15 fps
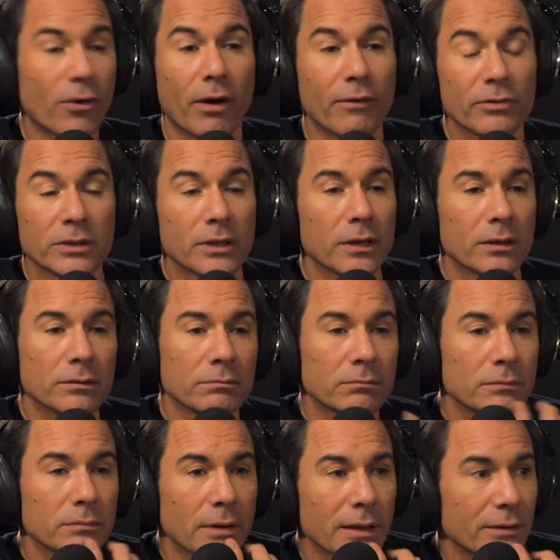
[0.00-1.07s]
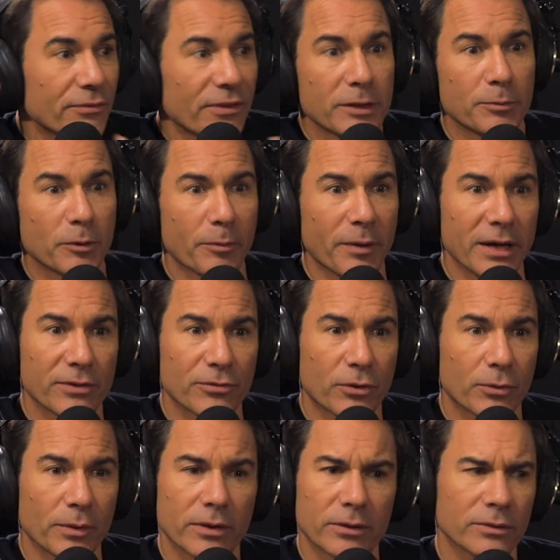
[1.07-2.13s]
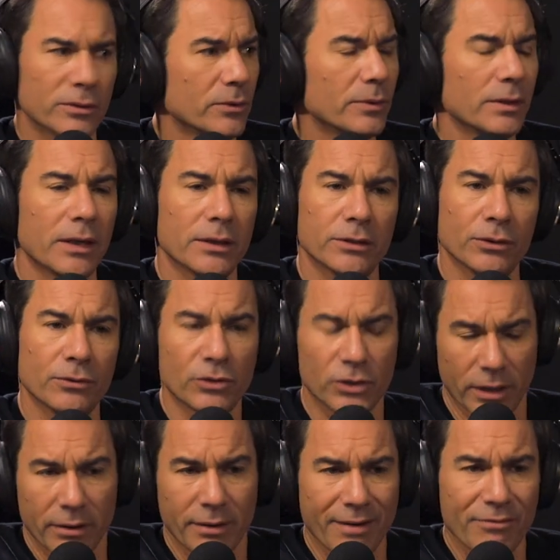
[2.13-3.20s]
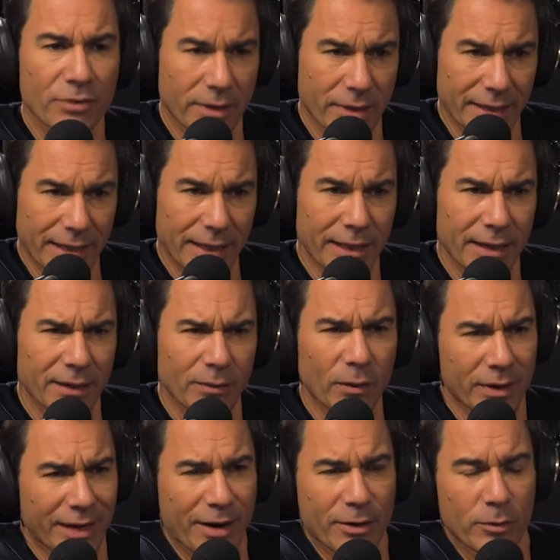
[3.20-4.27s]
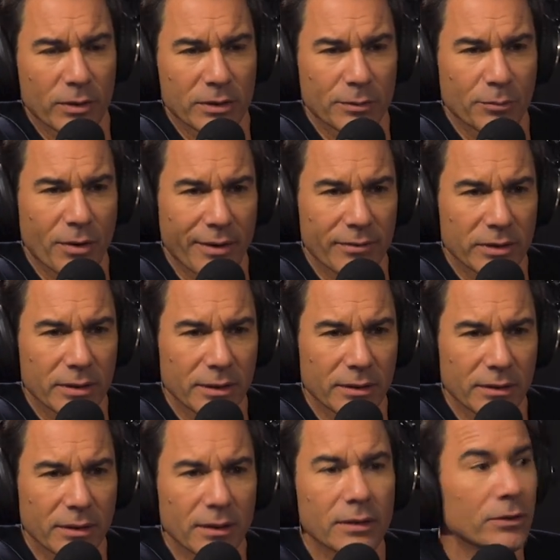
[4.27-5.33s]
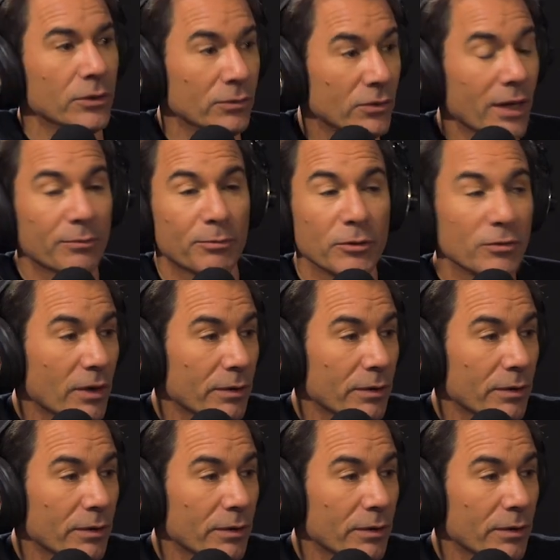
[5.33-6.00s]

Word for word: all of a sudden had a Facebook page for three years and you realize you've shared everything. And what now? You want some privacy? Mm. You've got you've